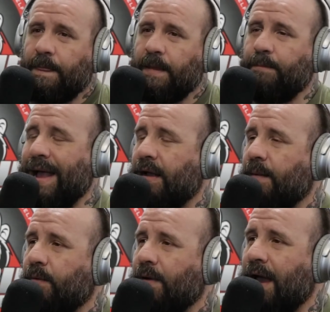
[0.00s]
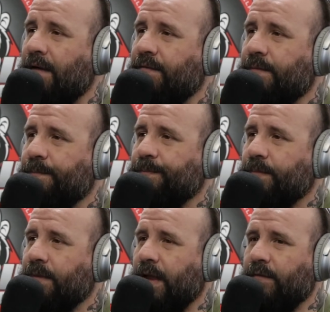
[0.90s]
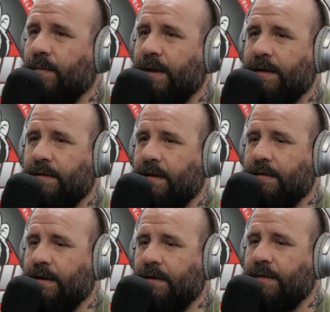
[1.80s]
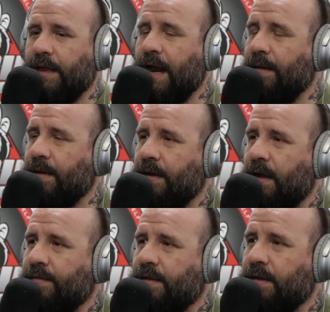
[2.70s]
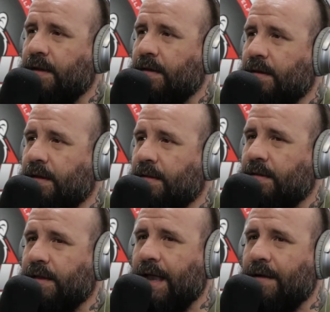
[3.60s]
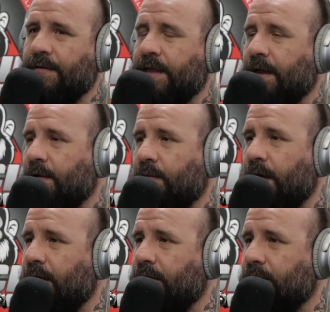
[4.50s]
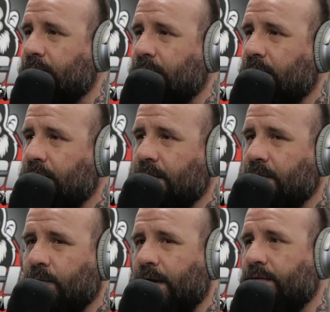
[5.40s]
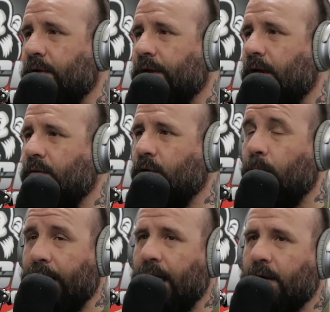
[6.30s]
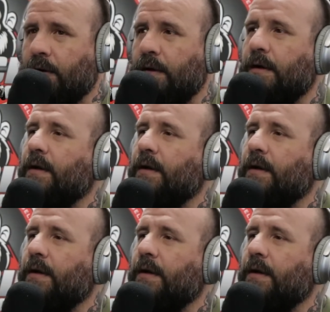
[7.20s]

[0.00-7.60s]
Backup arrived. Everybody, they got him in cuffs, and the guy was taken away, and whatever, nobody got hurt.